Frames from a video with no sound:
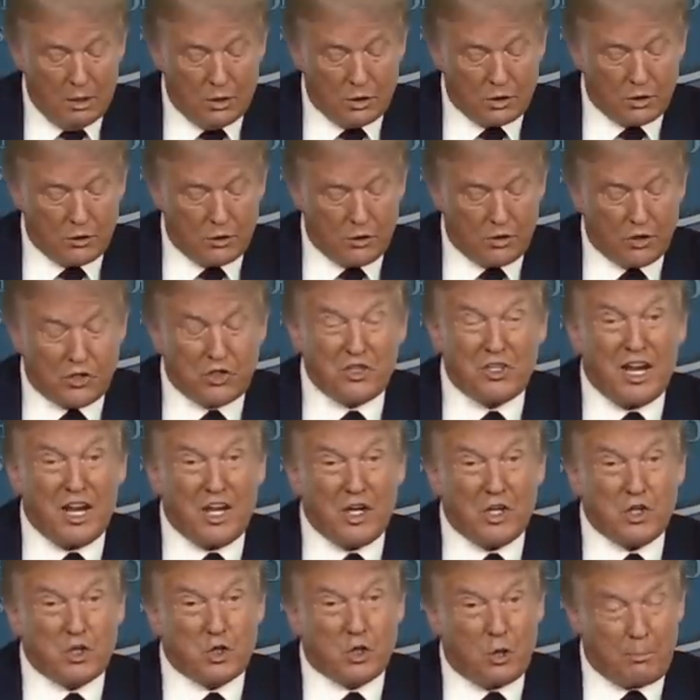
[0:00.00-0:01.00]
So the
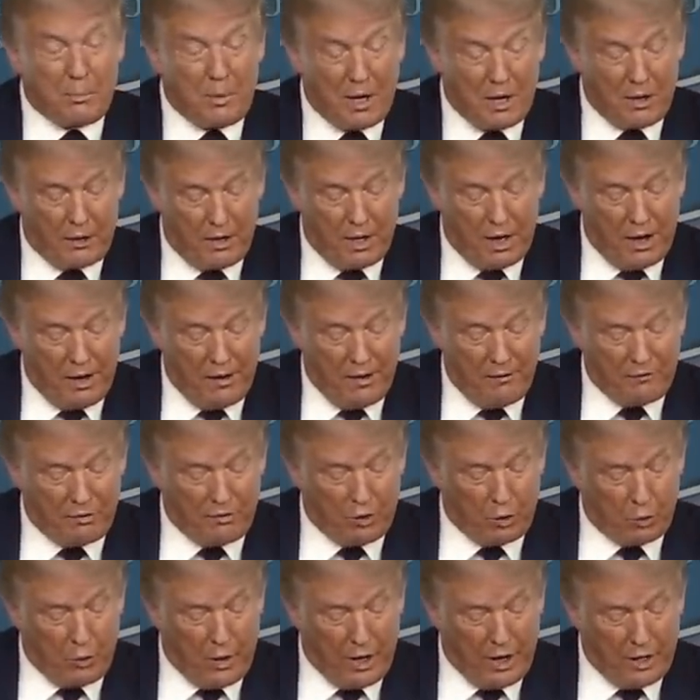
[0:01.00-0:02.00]
stays are about half.
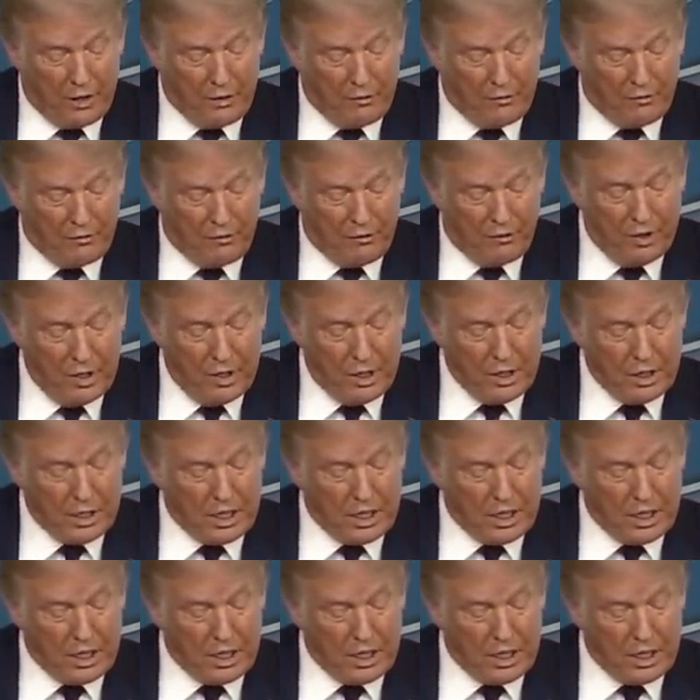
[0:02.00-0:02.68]
The rate of